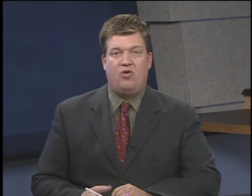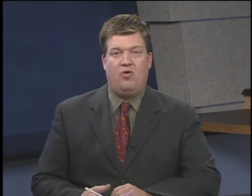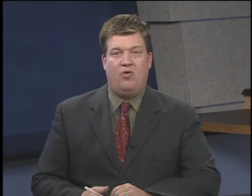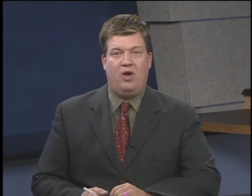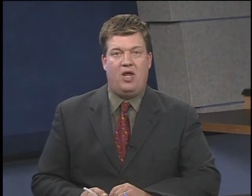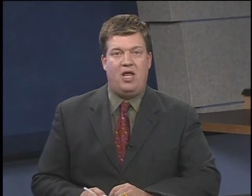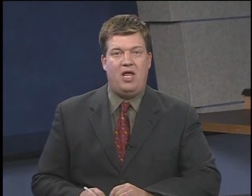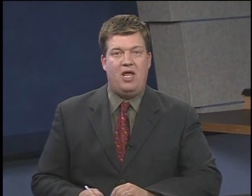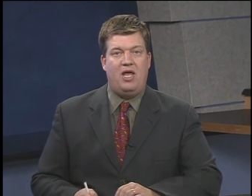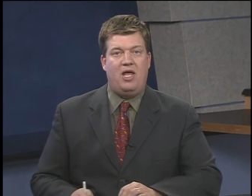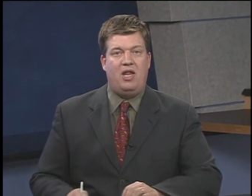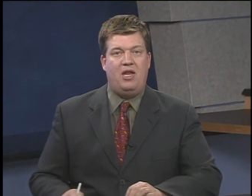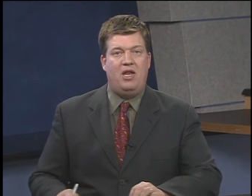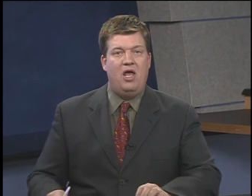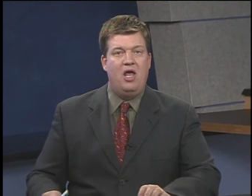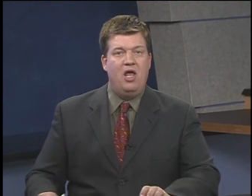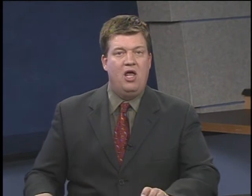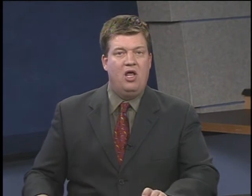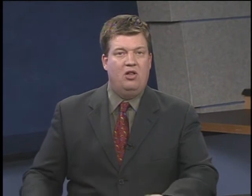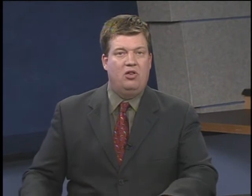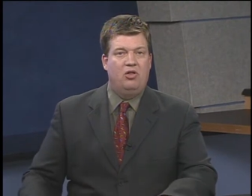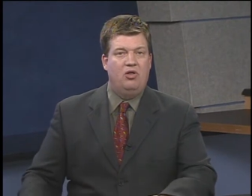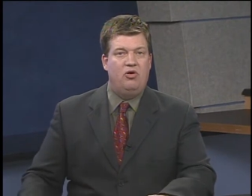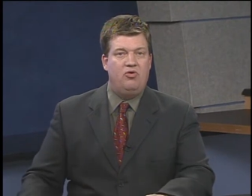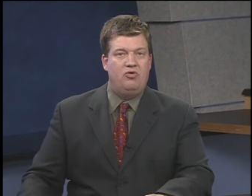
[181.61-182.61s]
you're in,
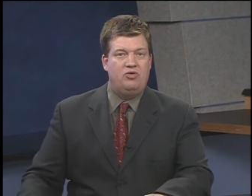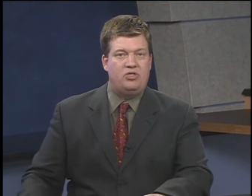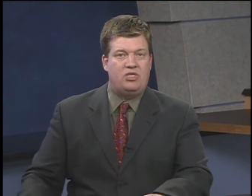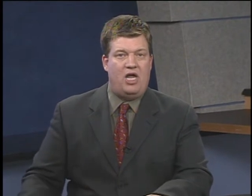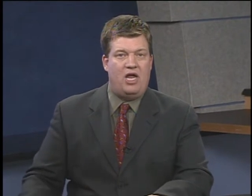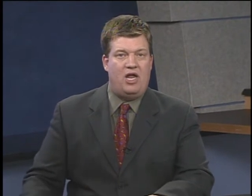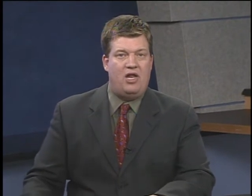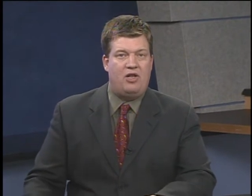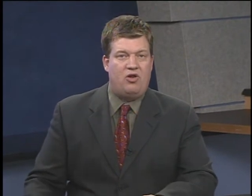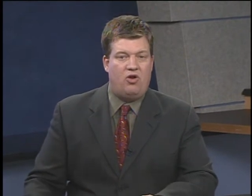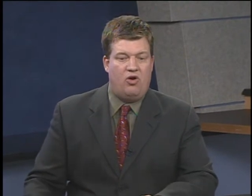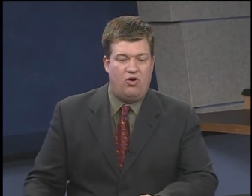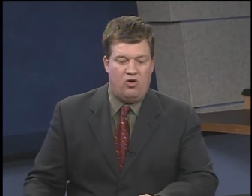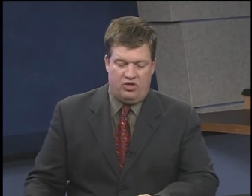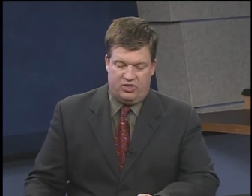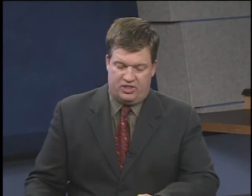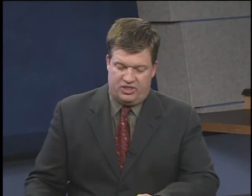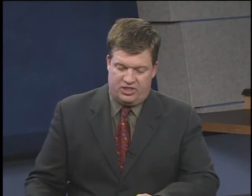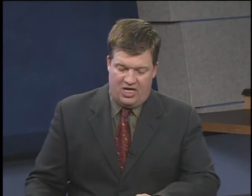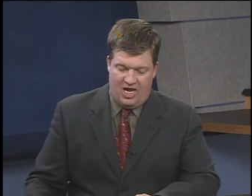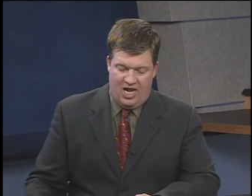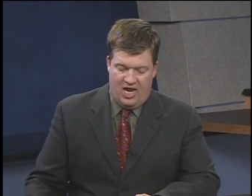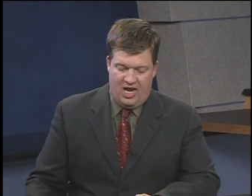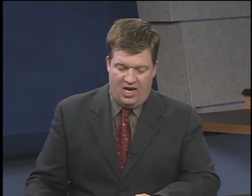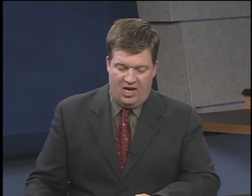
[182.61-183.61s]
lose and you're
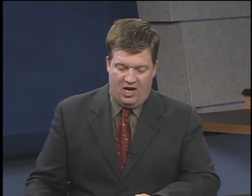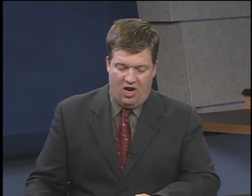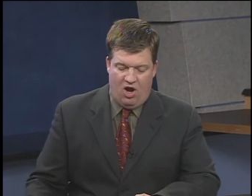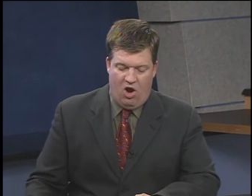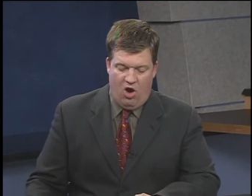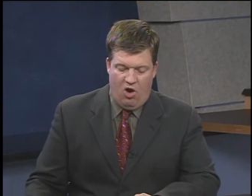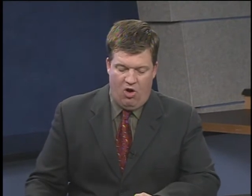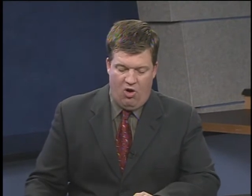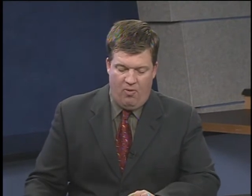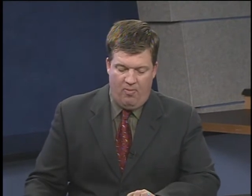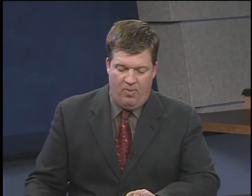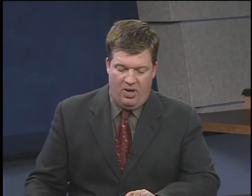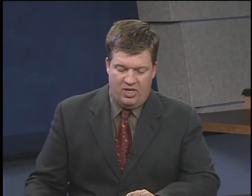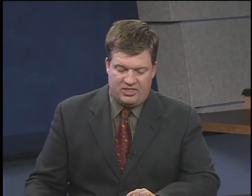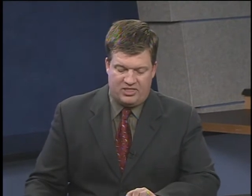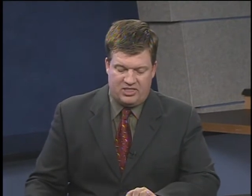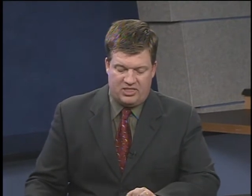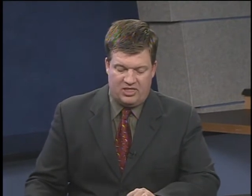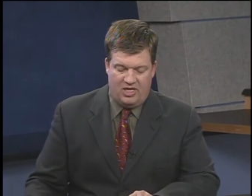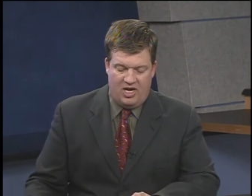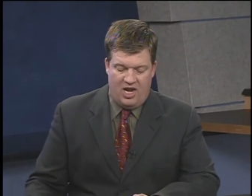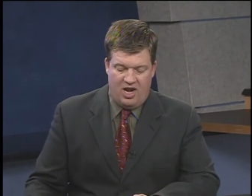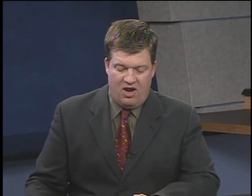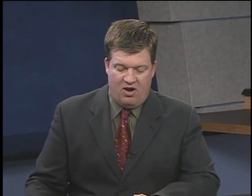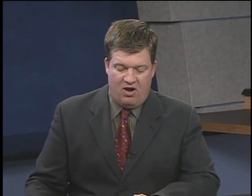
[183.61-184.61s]
staying home
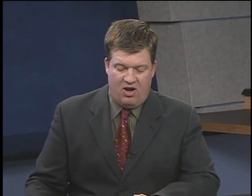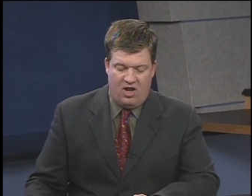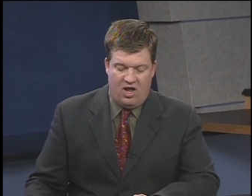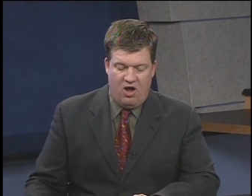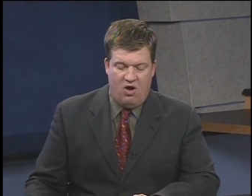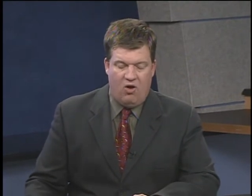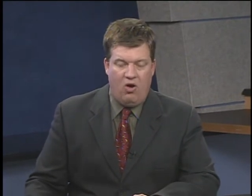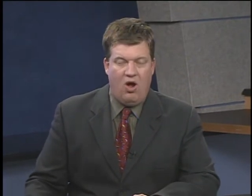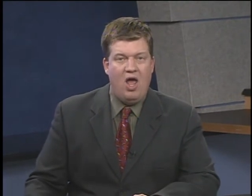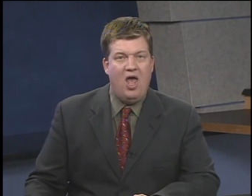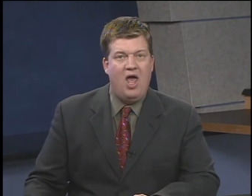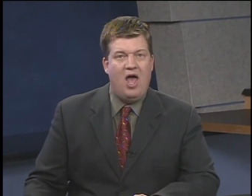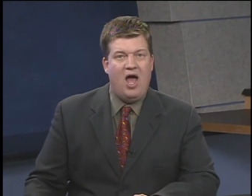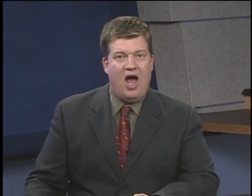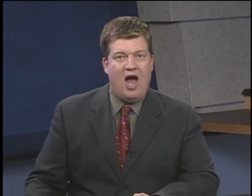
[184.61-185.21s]
scenario.